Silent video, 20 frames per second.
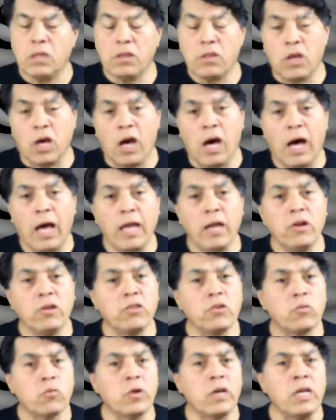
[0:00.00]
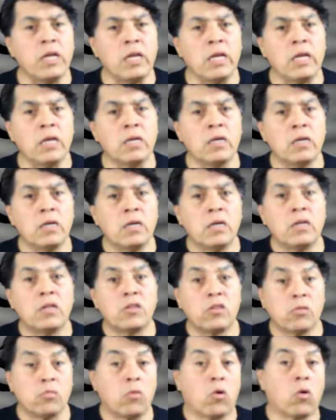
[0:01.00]
The higher the reading,
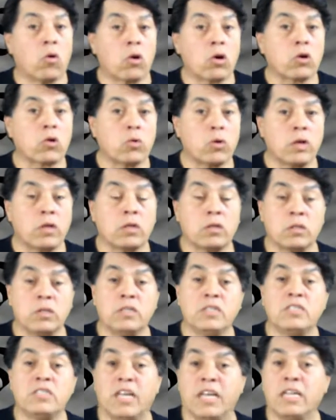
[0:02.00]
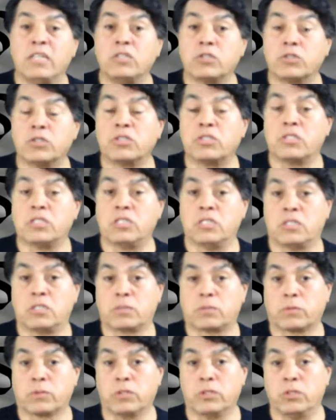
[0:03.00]
the more critically dangerous it is
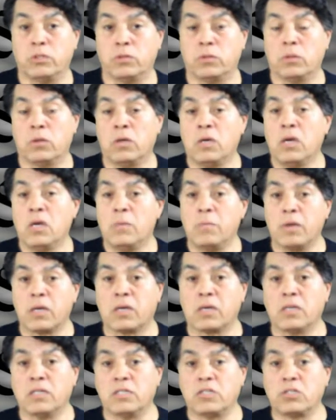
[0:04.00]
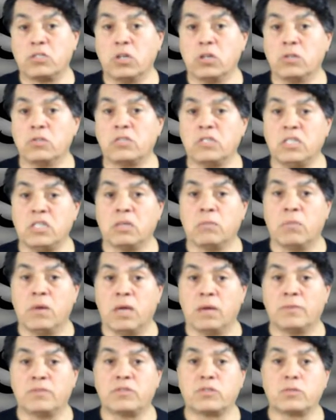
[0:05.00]
for you, because those
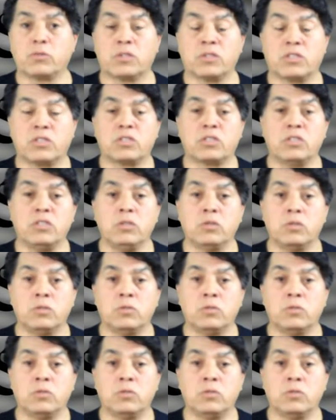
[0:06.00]
EMFs, once